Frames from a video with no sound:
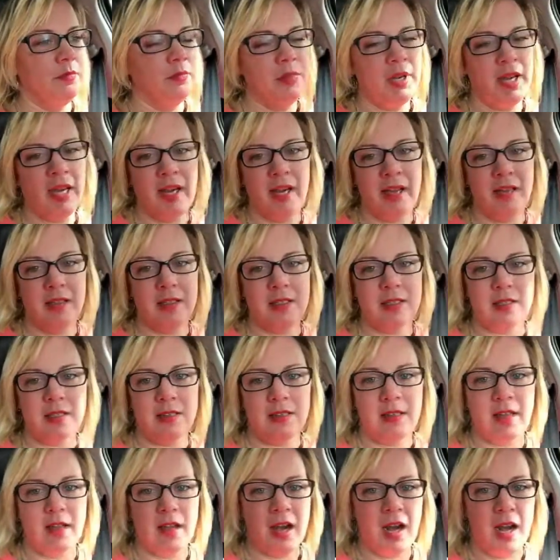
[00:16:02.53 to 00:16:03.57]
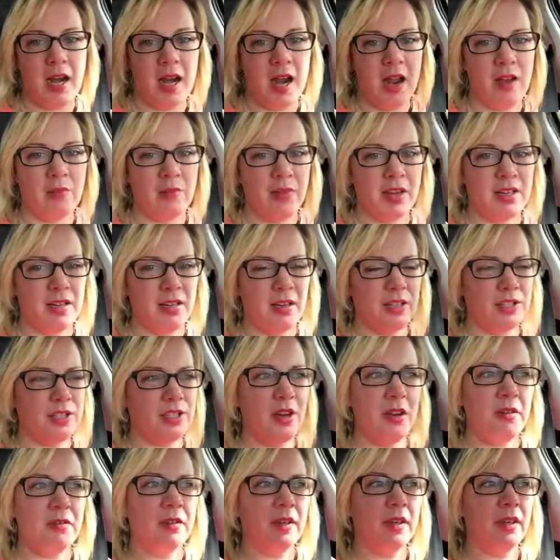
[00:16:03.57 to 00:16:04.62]
pans, and then I have my Dutch
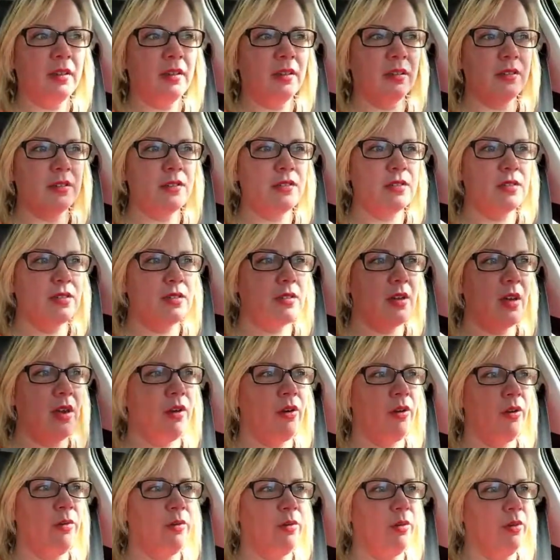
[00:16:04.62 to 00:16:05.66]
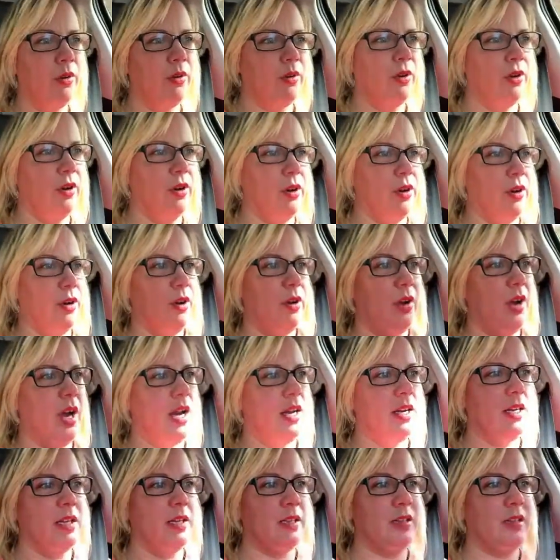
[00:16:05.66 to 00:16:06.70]
oven, so
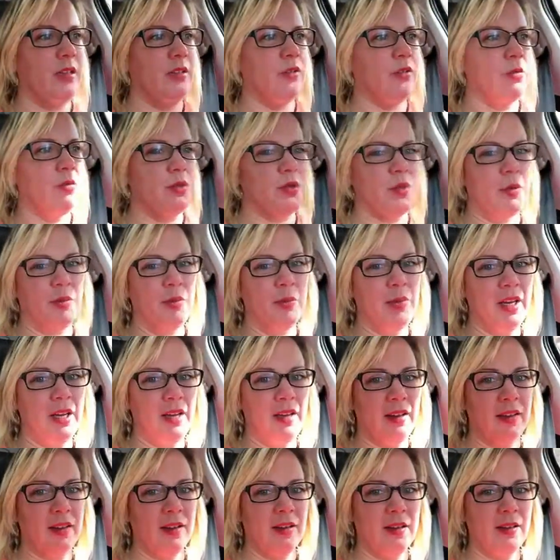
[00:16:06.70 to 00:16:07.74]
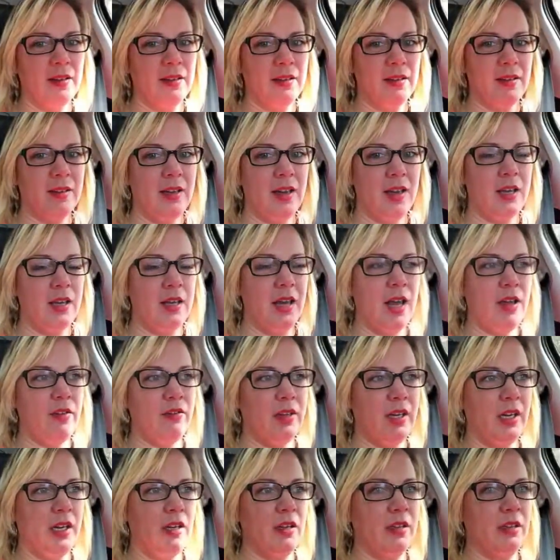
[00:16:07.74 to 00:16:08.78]
those are big and
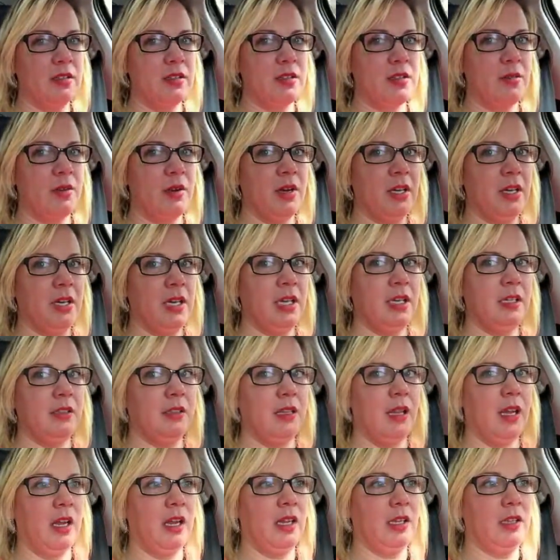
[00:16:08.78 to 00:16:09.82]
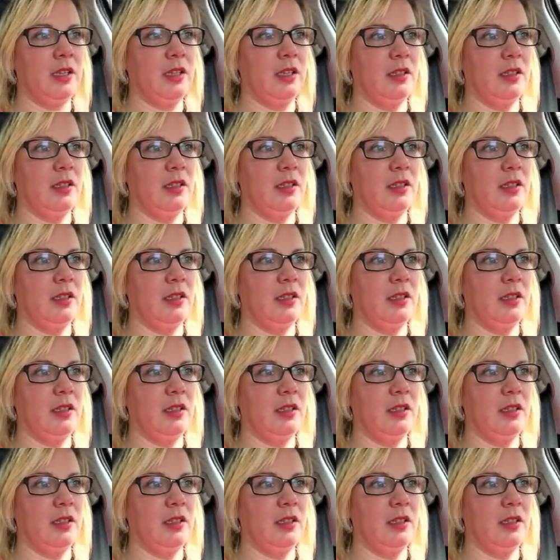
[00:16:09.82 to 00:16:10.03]
heavy, so I need like,